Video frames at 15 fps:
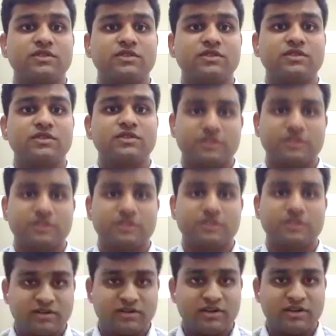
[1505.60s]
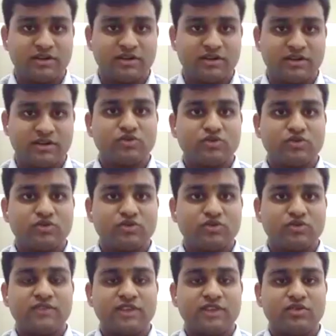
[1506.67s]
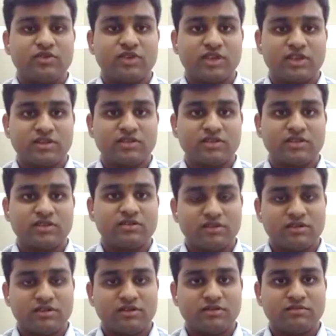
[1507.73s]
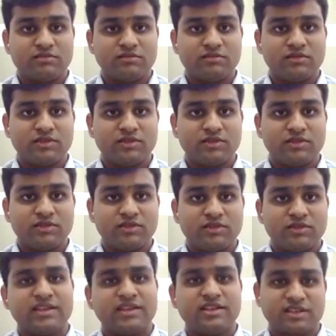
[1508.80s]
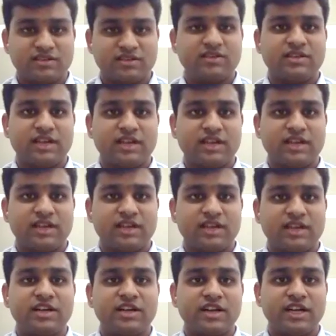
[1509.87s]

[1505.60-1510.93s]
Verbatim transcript: frames the options so that way you can, uh, these are the changes that I made.